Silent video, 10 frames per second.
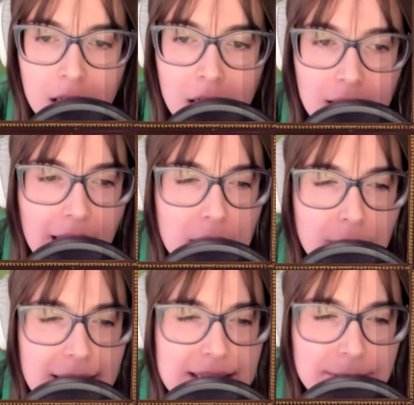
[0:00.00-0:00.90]

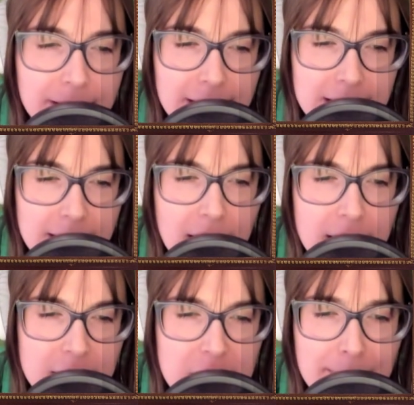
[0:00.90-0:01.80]
Likewise afflicted,
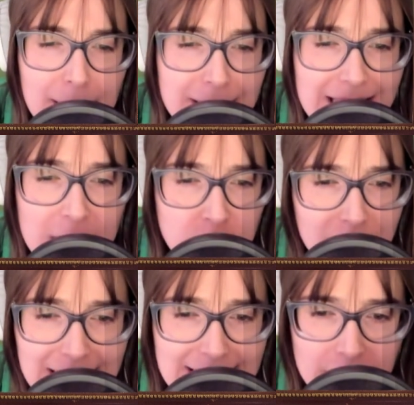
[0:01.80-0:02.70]
that she may be
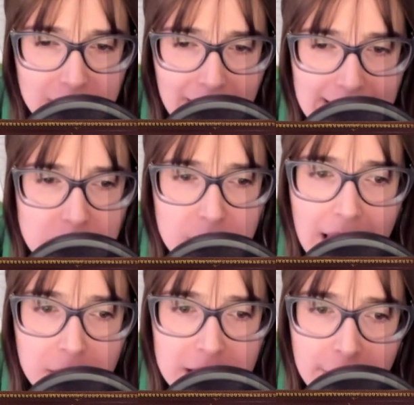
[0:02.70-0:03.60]
sexually sterilized
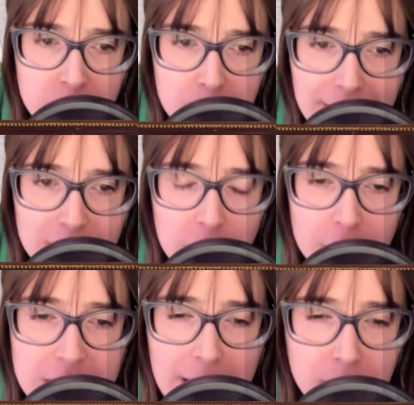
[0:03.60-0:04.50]
without detriment to her
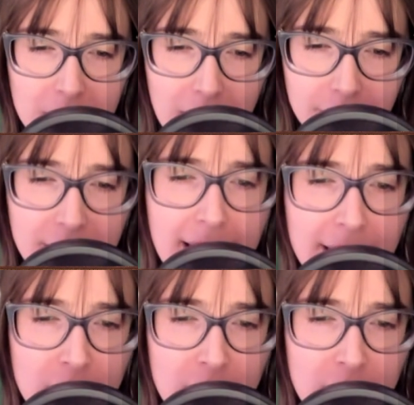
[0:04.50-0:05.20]
general health, and